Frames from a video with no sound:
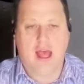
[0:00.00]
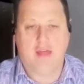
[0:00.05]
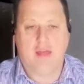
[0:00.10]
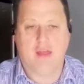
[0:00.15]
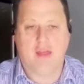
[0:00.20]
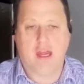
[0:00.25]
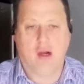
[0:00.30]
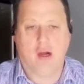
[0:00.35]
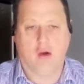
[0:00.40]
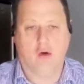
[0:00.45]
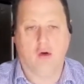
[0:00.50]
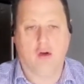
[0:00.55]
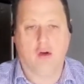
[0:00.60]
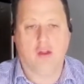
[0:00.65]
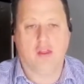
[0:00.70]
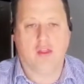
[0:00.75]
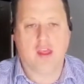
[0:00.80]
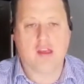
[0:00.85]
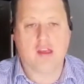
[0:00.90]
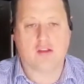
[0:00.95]
And then look
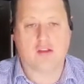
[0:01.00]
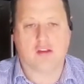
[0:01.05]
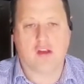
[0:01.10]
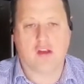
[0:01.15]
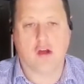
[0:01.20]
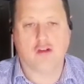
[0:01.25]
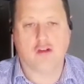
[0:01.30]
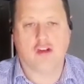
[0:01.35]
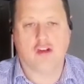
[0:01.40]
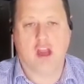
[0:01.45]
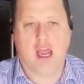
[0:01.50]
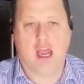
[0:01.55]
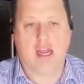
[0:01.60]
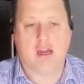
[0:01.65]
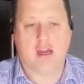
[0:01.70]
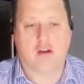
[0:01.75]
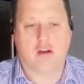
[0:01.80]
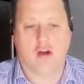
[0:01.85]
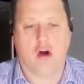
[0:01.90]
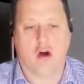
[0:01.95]
at the
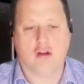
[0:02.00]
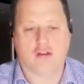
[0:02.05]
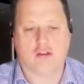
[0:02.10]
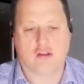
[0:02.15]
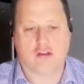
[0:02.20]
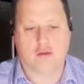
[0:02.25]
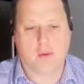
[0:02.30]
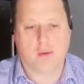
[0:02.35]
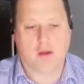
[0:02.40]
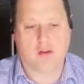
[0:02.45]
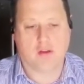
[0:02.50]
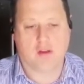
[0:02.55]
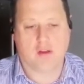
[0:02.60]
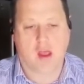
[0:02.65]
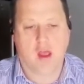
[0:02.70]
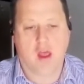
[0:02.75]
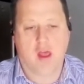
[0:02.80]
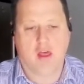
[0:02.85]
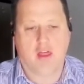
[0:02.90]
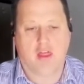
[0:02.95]
associated costs, because
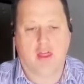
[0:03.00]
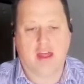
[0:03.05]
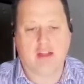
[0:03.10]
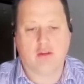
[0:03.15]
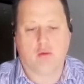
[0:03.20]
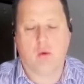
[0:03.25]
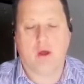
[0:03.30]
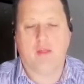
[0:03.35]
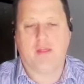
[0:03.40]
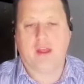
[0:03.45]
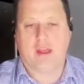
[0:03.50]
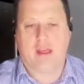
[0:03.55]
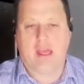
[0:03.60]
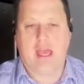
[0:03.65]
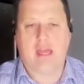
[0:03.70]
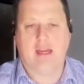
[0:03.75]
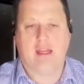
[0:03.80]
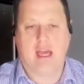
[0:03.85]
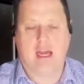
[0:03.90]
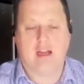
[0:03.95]
that's one that
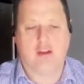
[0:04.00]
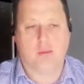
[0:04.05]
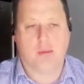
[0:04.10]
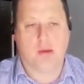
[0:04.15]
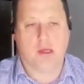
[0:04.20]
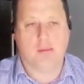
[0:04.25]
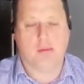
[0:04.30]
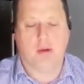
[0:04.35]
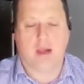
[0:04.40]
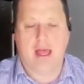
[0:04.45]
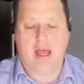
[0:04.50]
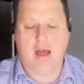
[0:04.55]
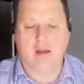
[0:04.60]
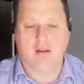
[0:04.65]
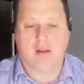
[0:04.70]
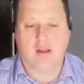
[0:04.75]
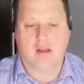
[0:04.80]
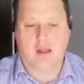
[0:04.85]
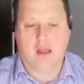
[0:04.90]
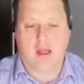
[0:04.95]
can catch people
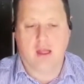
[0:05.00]
out.